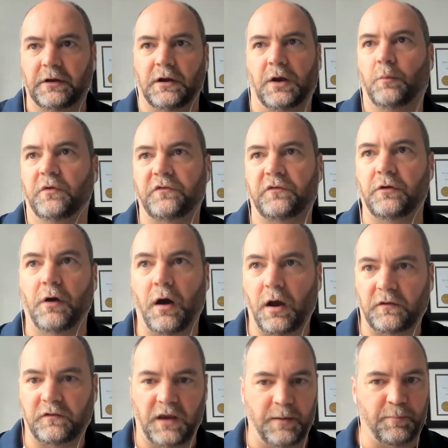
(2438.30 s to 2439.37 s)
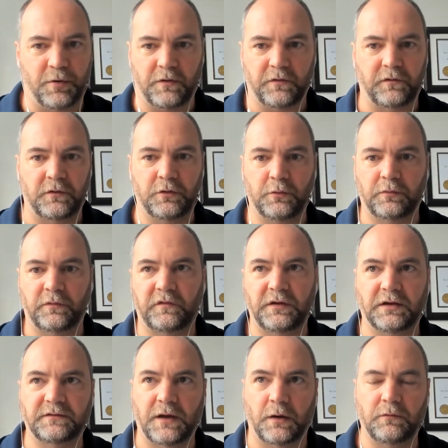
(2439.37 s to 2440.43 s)
was not a person who
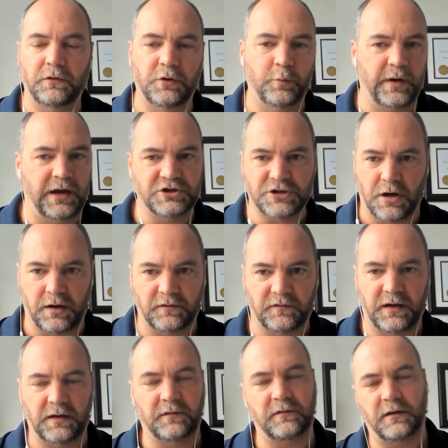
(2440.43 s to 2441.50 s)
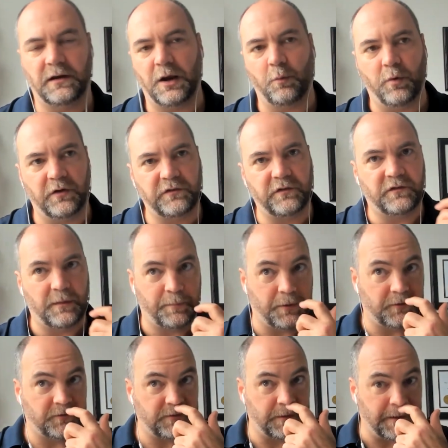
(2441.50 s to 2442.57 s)
seeked out new age content, and I wasn't a
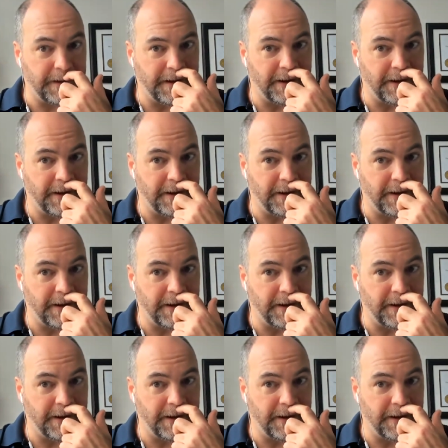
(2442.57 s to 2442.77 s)
person.